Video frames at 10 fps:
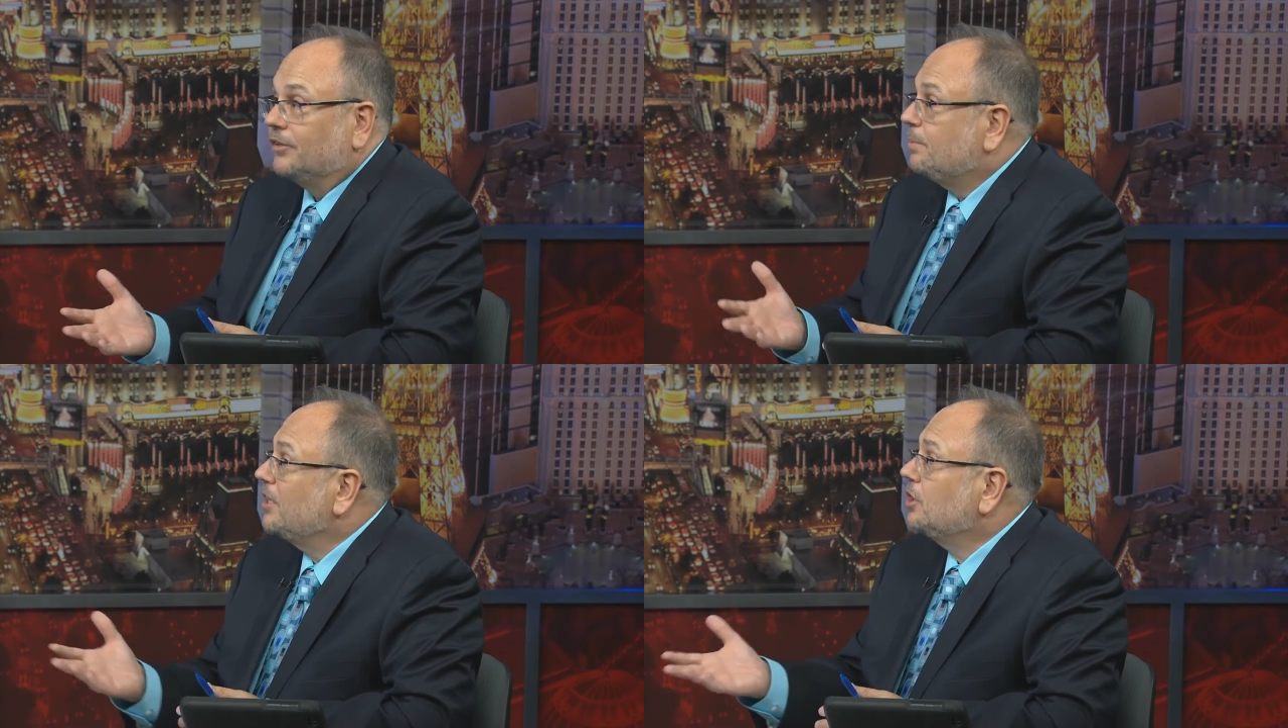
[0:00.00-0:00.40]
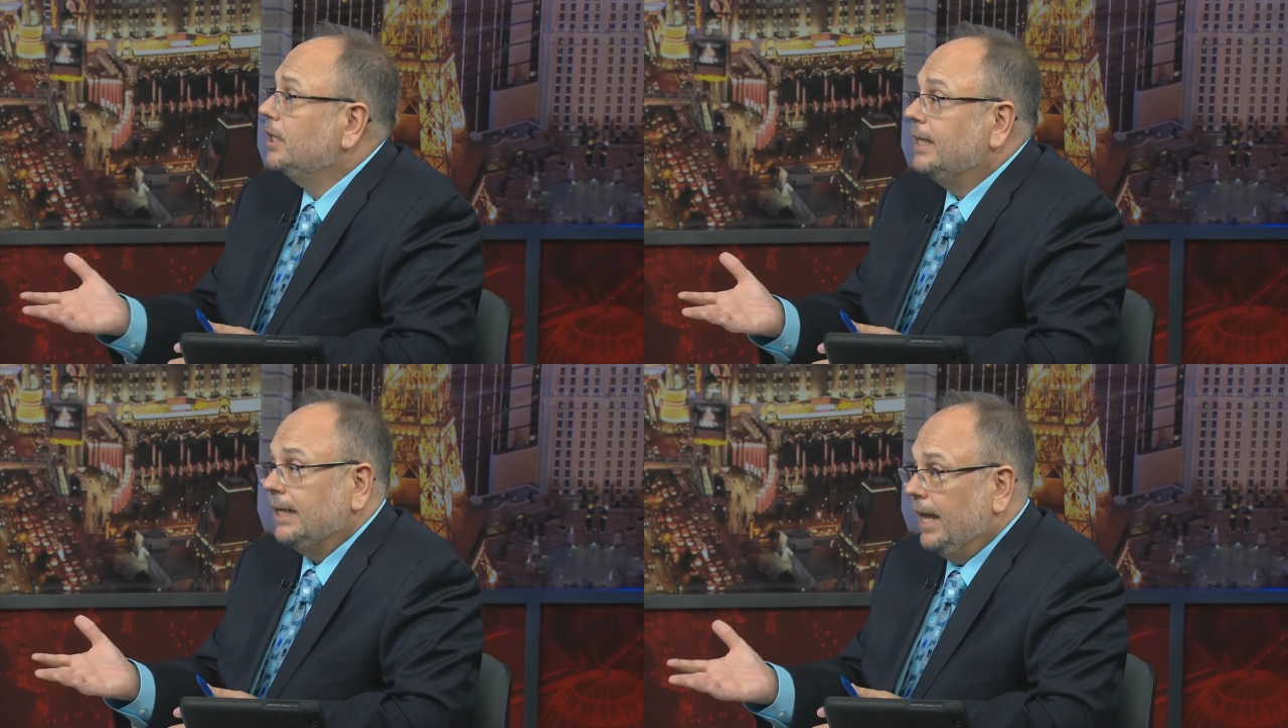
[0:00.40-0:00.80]

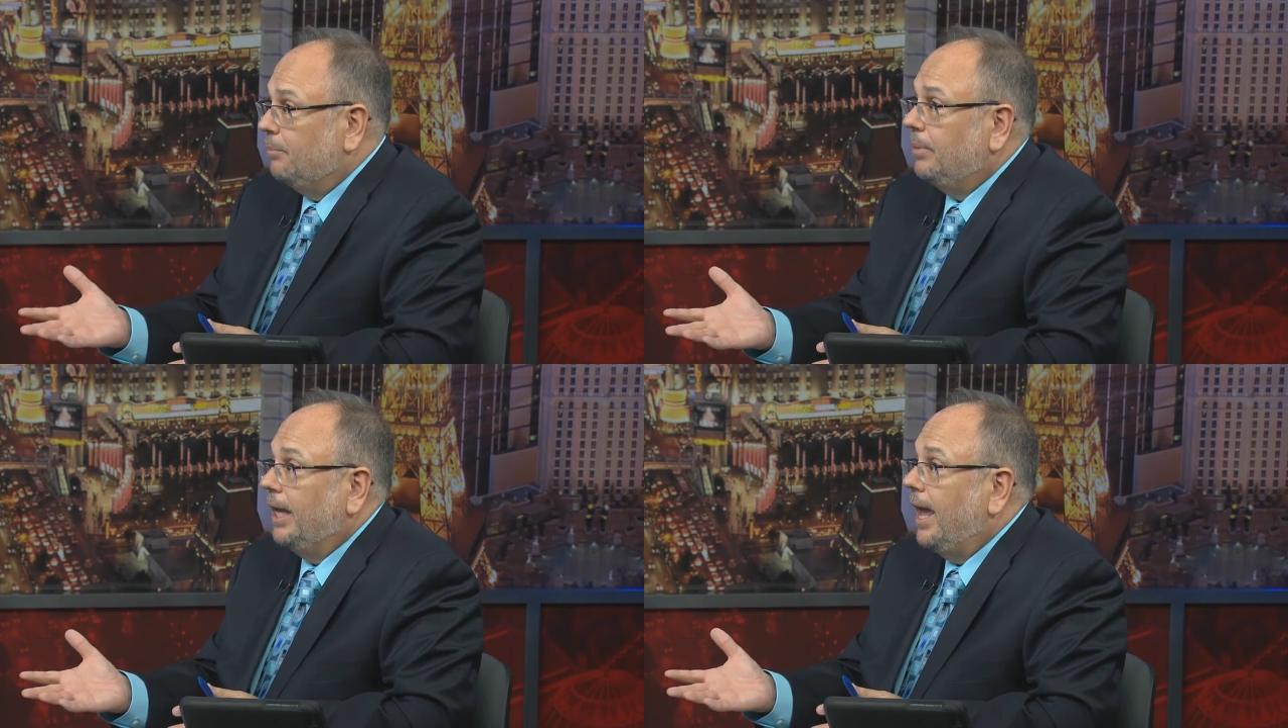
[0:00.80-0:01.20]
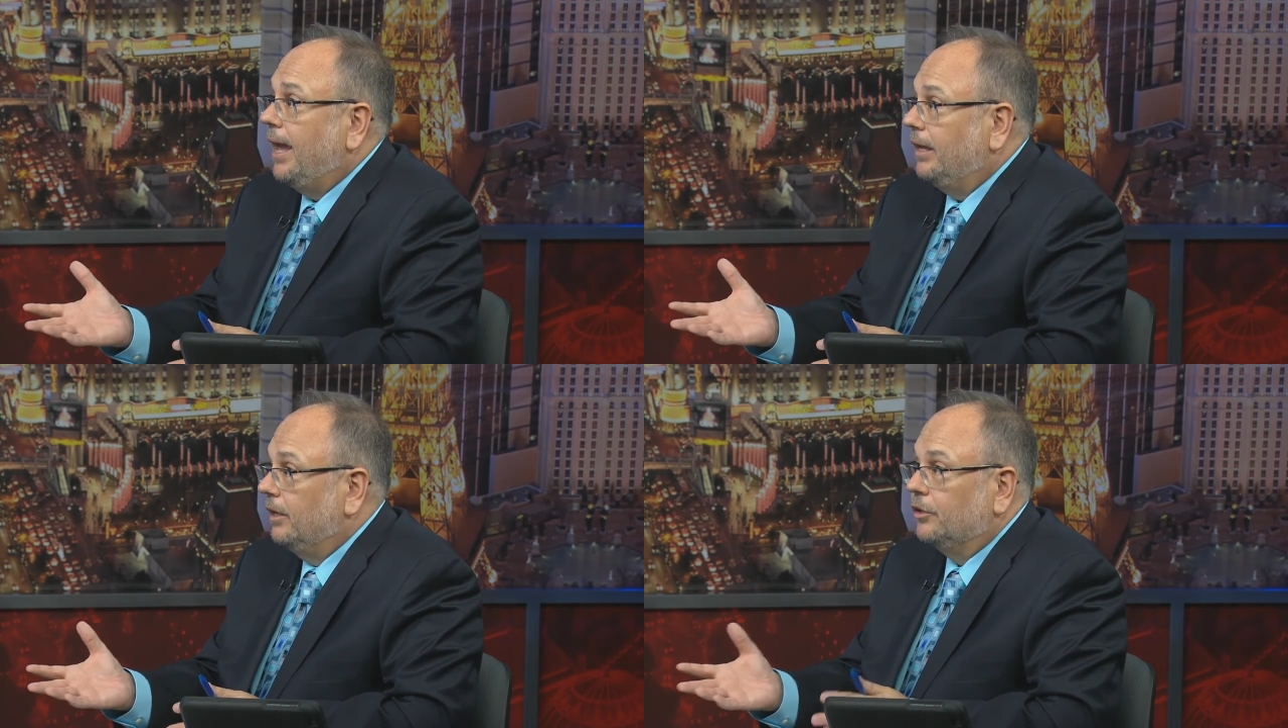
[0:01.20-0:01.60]
especially in the N B
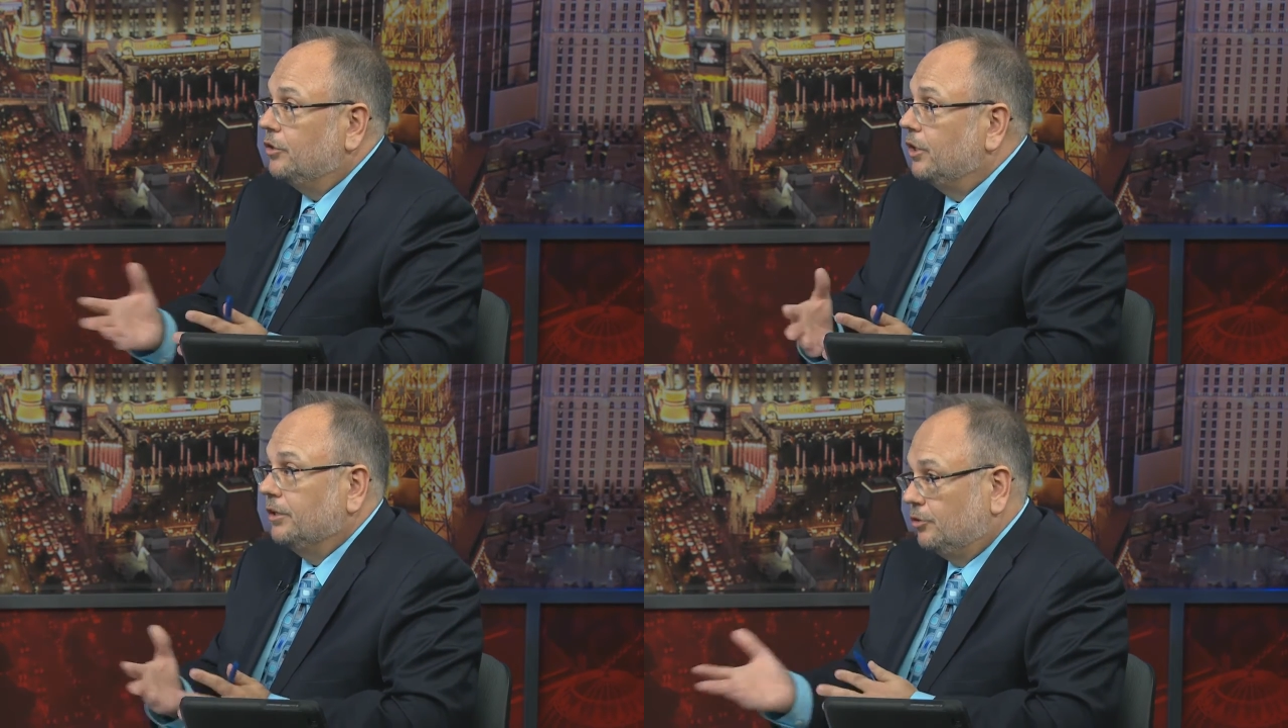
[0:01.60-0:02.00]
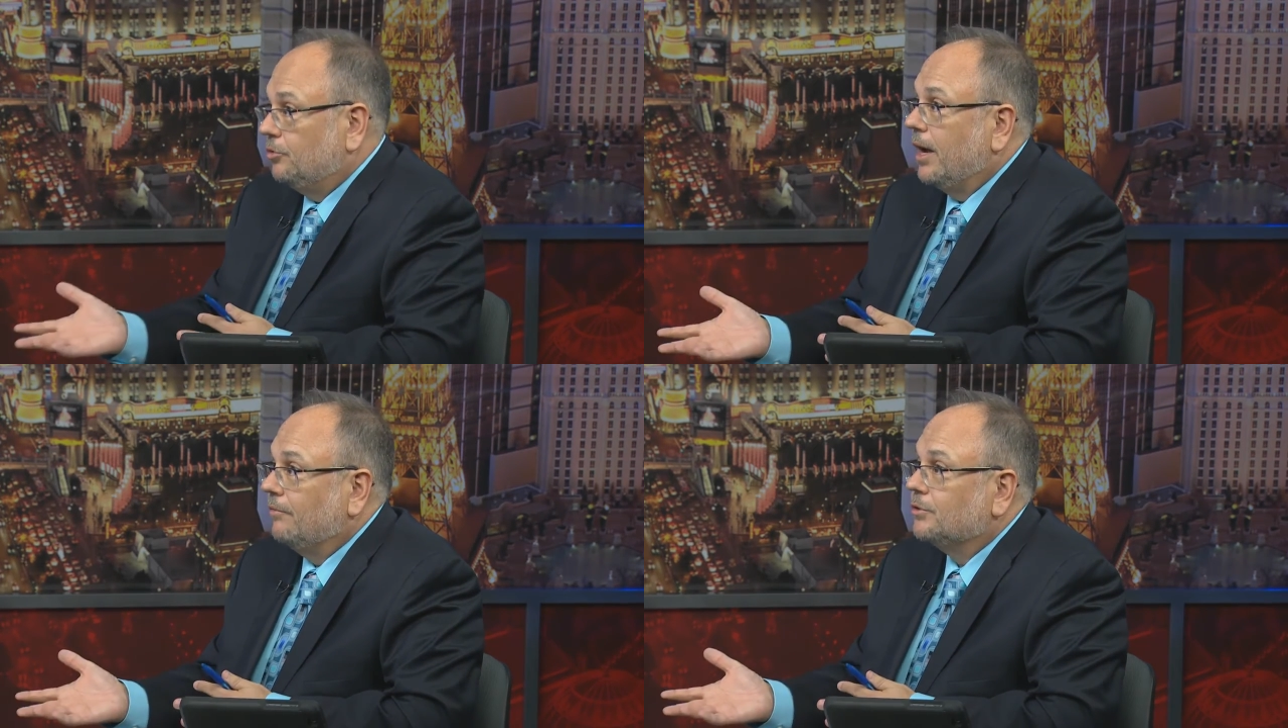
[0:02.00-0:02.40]
A. You know, you get to
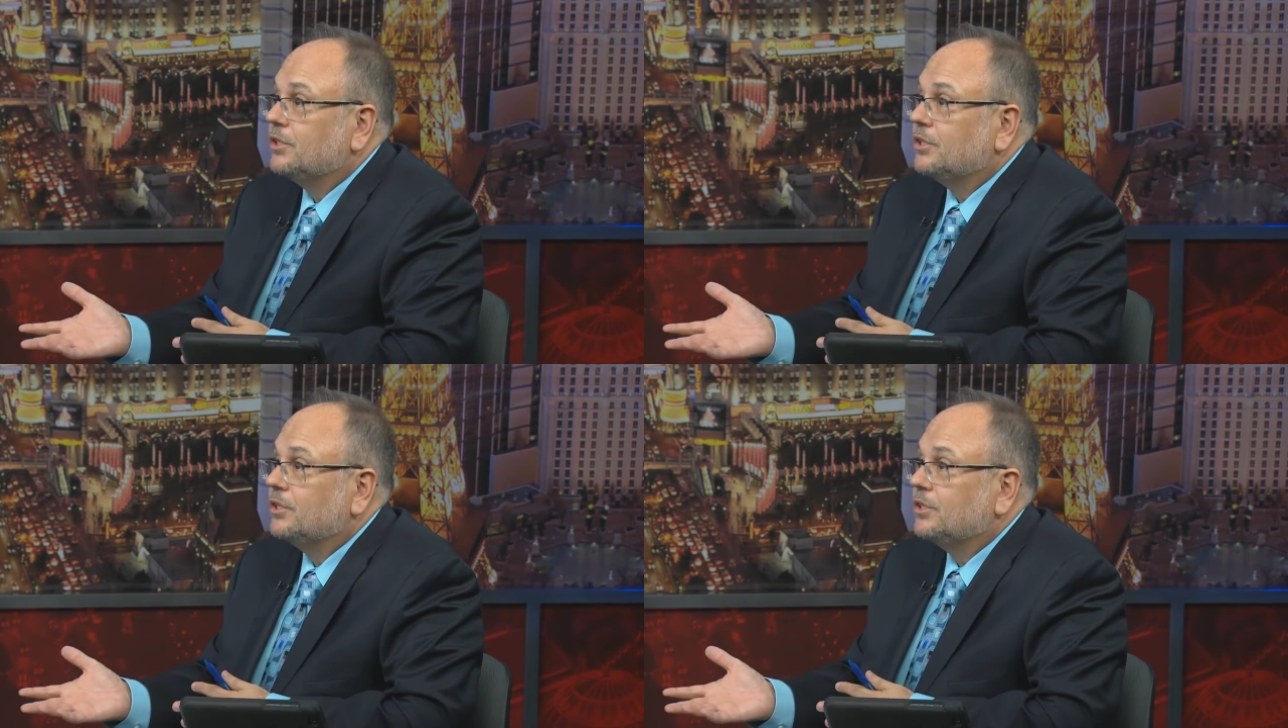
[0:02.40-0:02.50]
travel